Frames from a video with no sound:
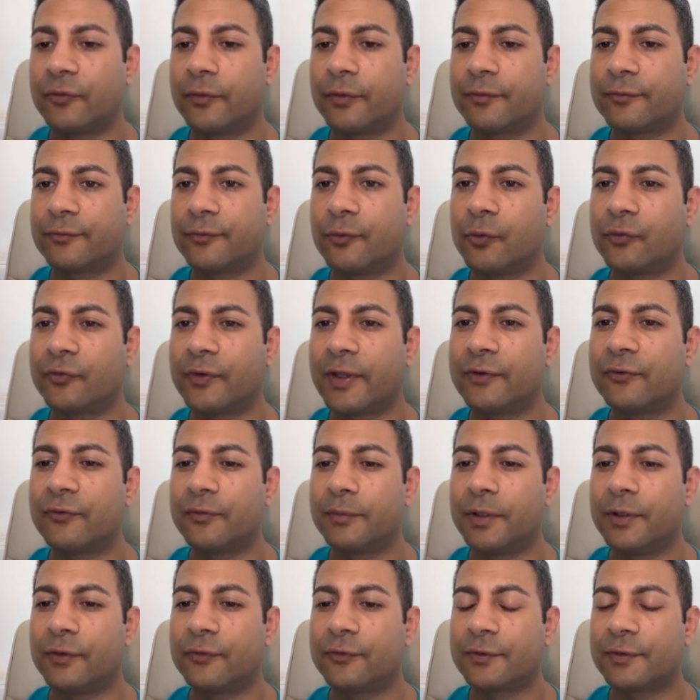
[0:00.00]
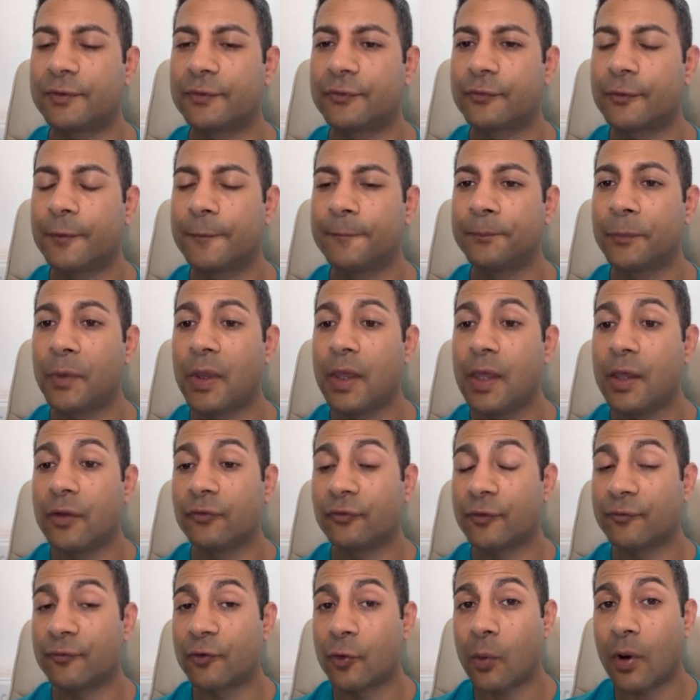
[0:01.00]
at 4 centimeters.
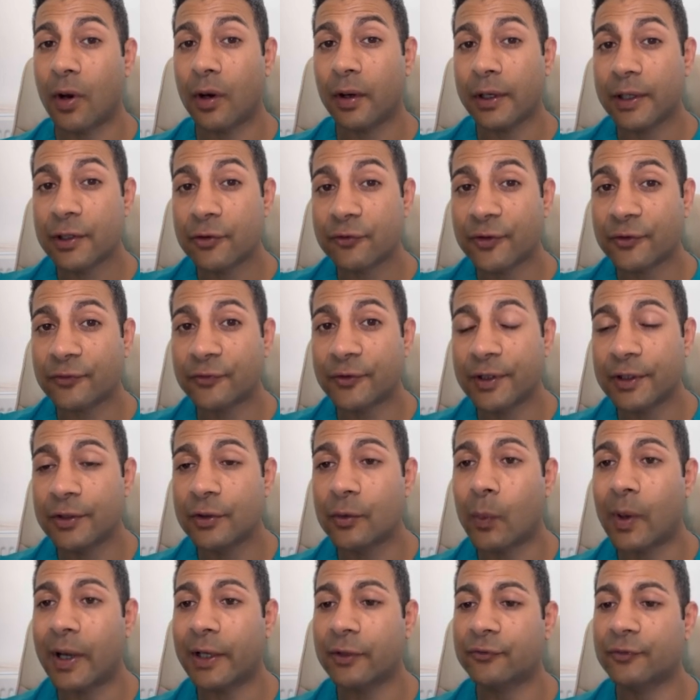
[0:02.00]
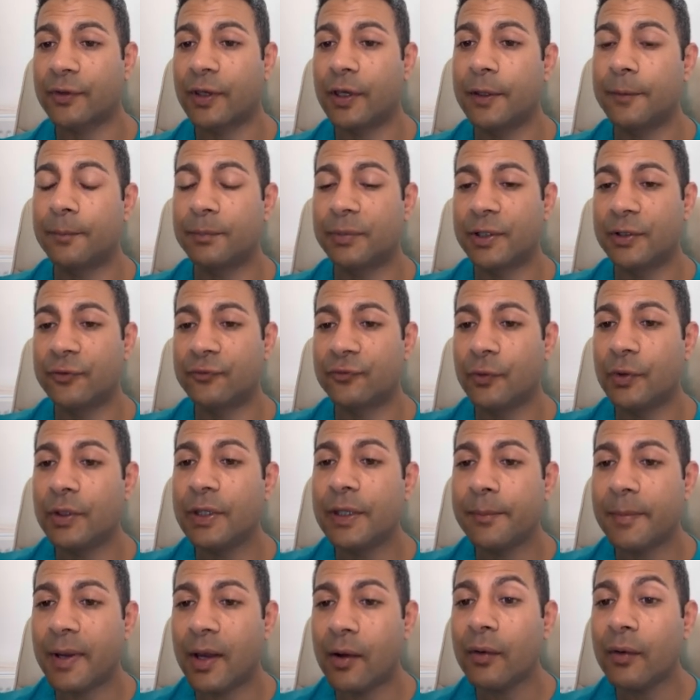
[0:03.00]
So if you are interested in the WAXscope, please do email